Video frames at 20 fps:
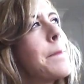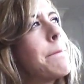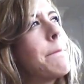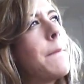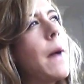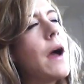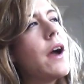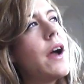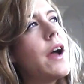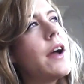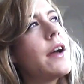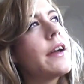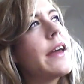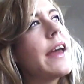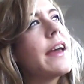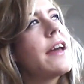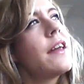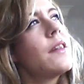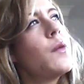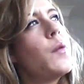But
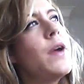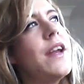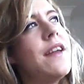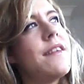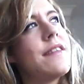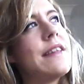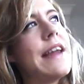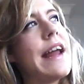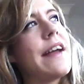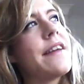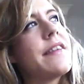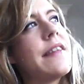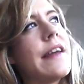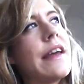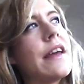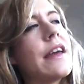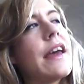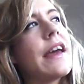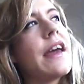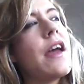kicking the weed is the next
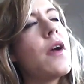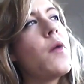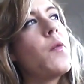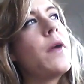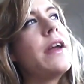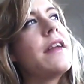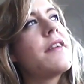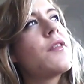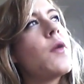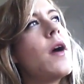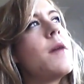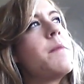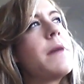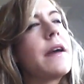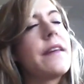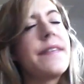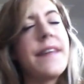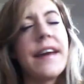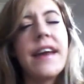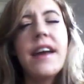thing. Kicking a weed is quite a
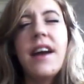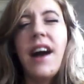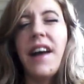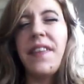big thing.